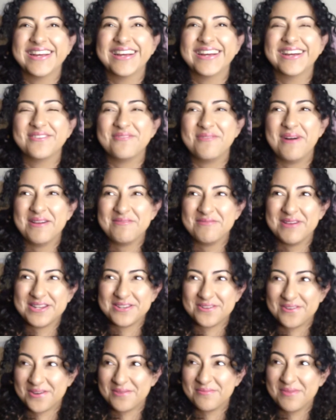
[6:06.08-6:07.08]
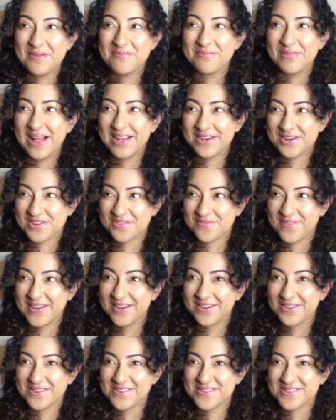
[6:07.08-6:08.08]
why am I talking about bladder
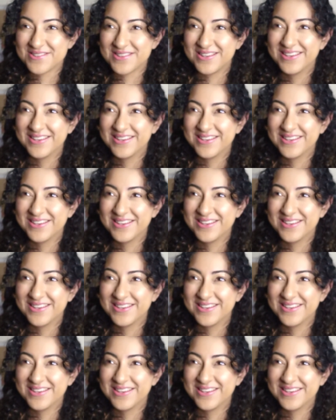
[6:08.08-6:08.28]
sphincters?